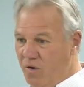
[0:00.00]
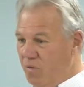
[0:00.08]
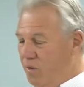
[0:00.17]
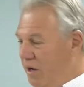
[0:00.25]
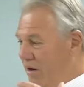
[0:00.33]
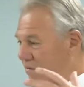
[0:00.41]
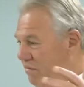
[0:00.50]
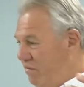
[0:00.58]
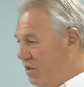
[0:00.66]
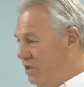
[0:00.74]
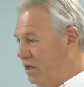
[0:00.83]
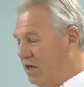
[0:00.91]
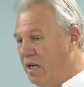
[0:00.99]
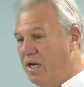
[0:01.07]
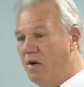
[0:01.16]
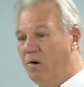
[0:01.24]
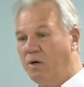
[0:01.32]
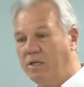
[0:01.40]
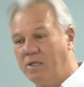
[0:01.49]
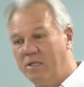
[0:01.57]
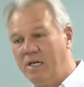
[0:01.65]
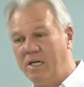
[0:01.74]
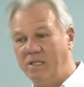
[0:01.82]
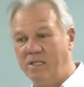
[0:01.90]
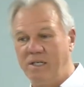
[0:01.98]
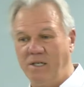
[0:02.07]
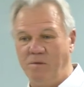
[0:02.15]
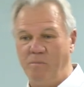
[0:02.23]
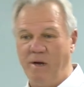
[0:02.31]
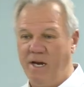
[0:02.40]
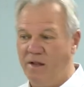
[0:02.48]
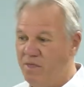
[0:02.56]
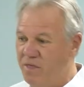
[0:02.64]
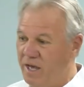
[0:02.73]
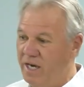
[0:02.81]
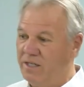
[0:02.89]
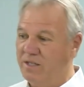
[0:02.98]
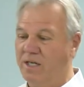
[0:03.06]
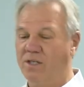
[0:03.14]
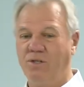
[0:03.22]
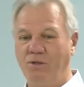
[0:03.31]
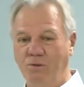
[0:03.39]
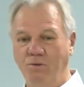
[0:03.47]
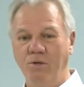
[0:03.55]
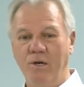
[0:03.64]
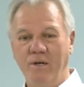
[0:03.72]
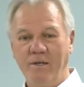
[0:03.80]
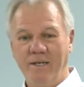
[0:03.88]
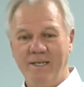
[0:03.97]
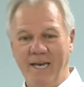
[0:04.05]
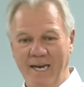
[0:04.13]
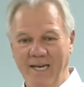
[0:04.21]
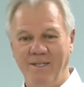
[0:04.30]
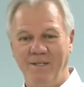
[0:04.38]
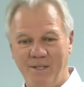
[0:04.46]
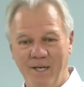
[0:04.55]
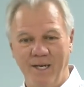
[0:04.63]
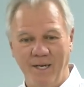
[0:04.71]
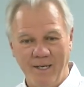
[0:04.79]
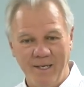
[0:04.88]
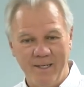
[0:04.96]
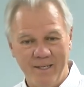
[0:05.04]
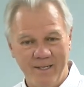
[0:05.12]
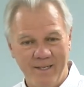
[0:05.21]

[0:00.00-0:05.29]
we physically know exists is made of things that you can't see.